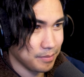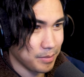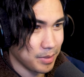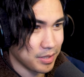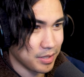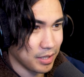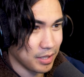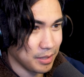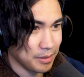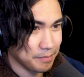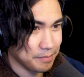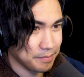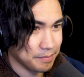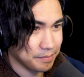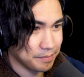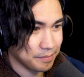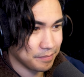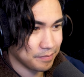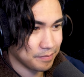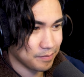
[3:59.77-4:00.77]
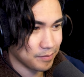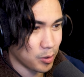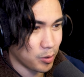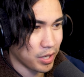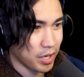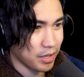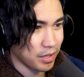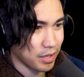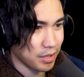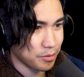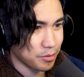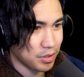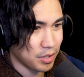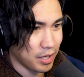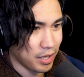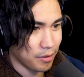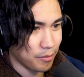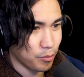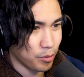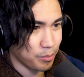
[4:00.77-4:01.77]
basically. Okay, yeah, I still
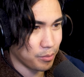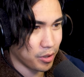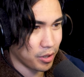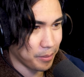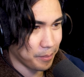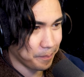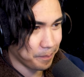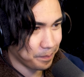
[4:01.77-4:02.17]
have one more.